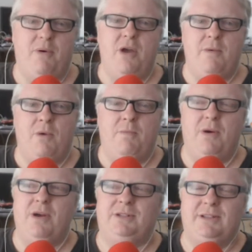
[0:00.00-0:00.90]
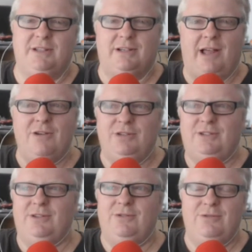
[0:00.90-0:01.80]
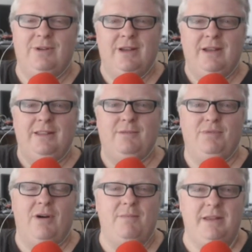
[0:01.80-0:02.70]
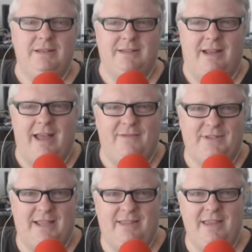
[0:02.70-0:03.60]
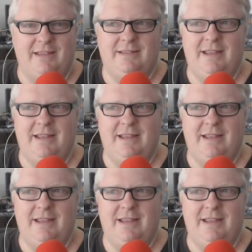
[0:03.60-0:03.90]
persons close to the Prime Minister have said this.